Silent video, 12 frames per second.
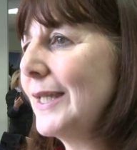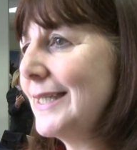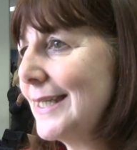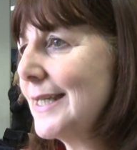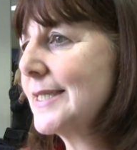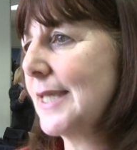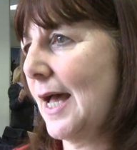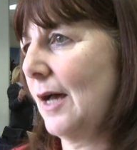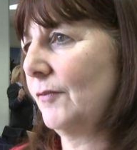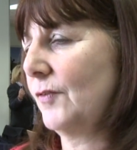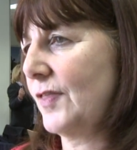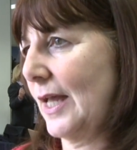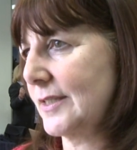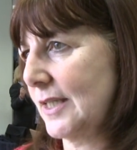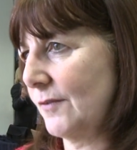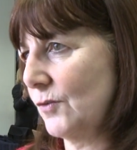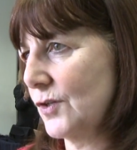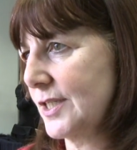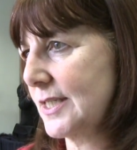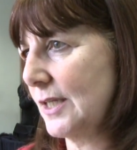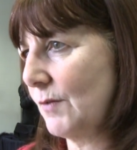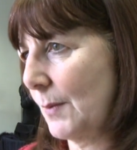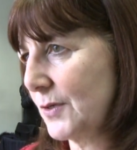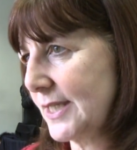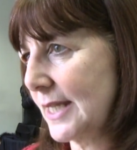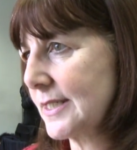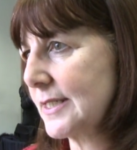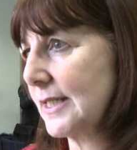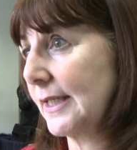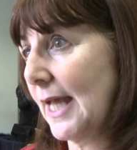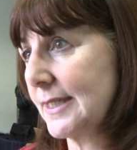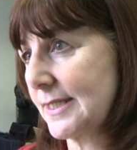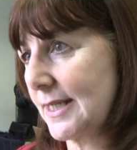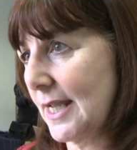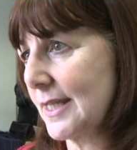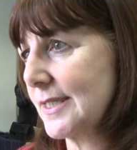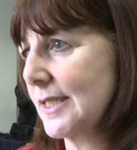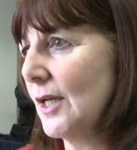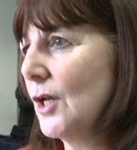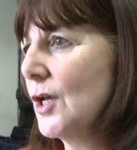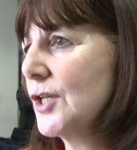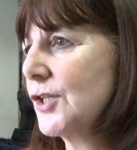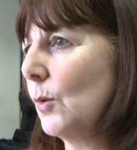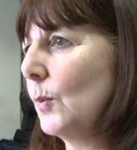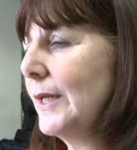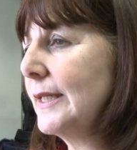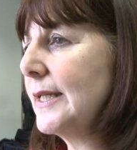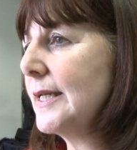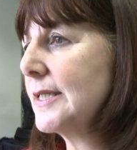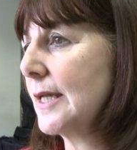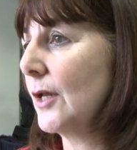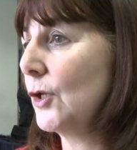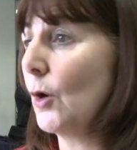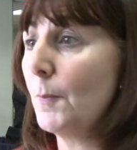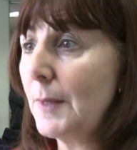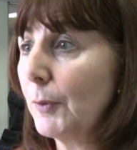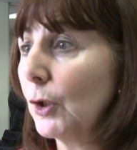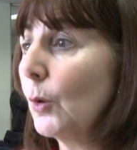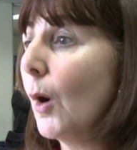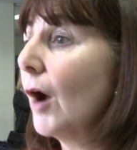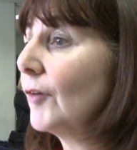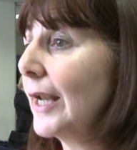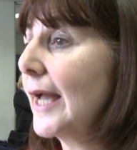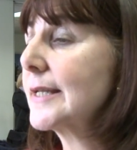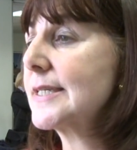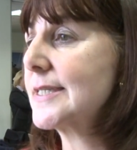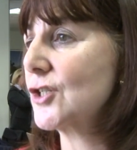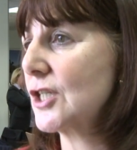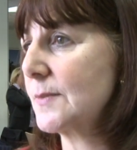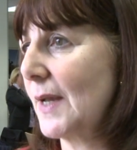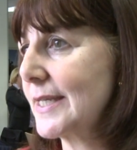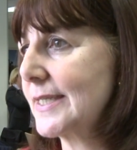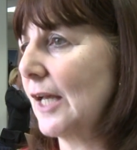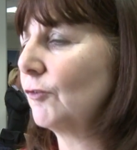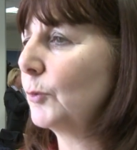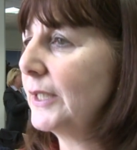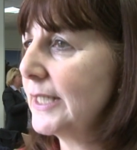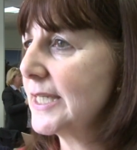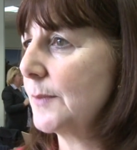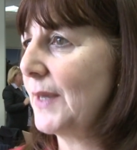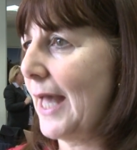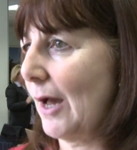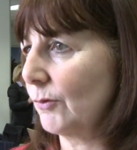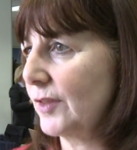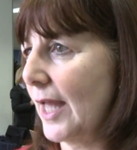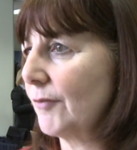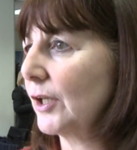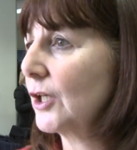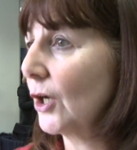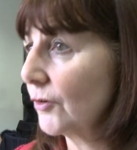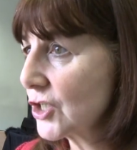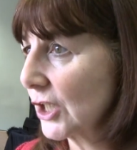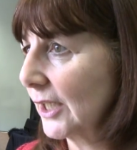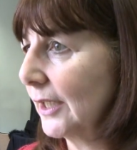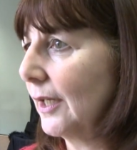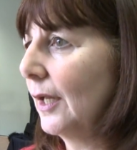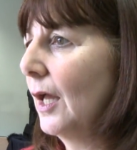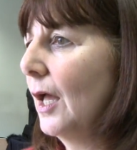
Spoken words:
we need to have that diversity represented in candidates. So we need, you know, people who are elected, such as myself, we need to be out there encouraging